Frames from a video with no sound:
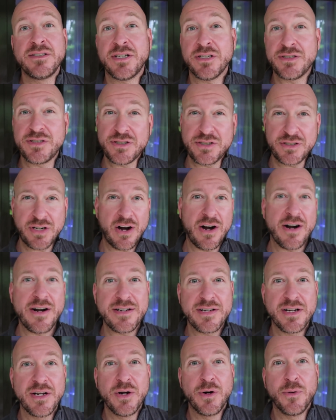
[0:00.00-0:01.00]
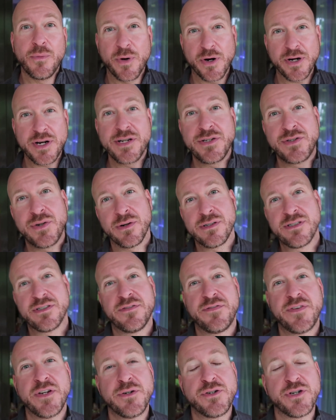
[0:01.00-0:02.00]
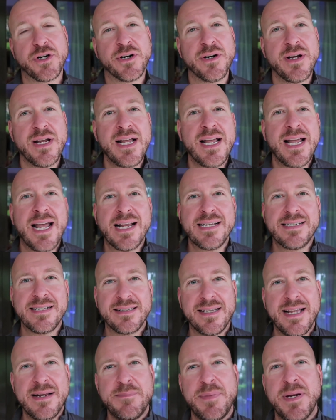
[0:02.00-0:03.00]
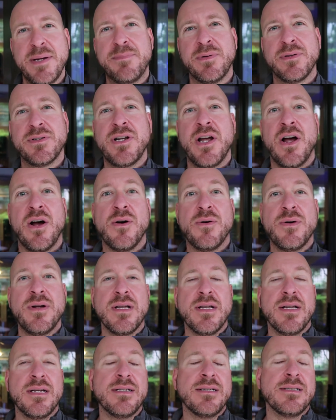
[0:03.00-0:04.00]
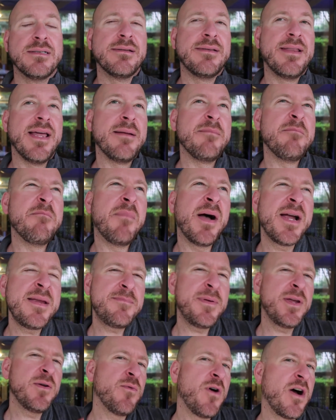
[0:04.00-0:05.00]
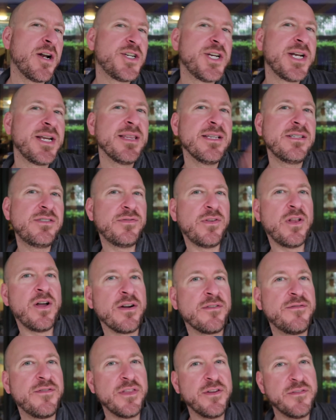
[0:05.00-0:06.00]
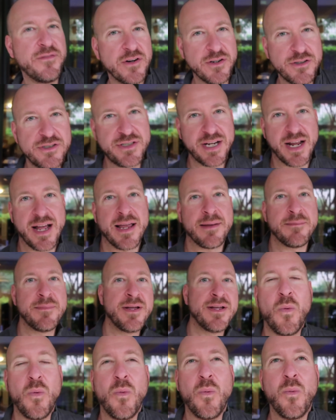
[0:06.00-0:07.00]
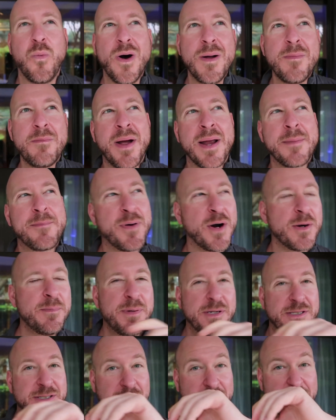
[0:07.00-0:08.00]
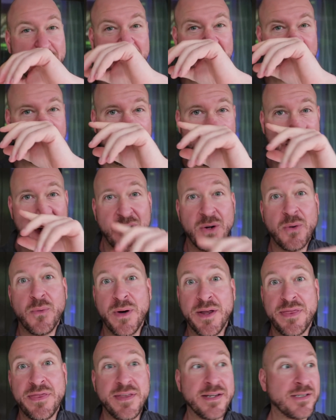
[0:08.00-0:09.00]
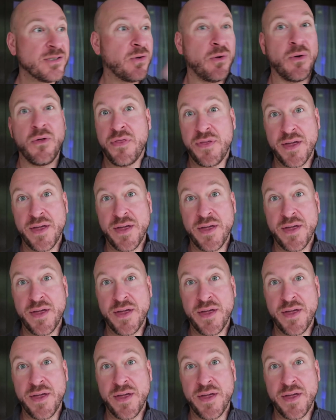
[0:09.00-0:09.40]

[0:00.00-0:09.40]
to start working towards the future, and to let people know that might be watching this vlog for the first time what my purpose is with this whole